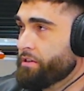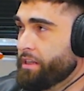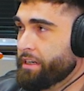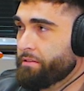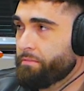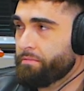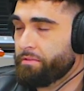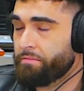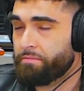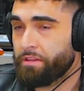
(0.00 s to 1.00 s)
Like
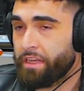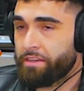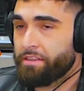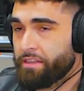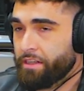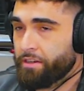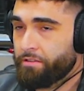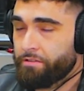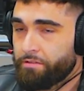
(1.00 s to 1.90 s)
that you know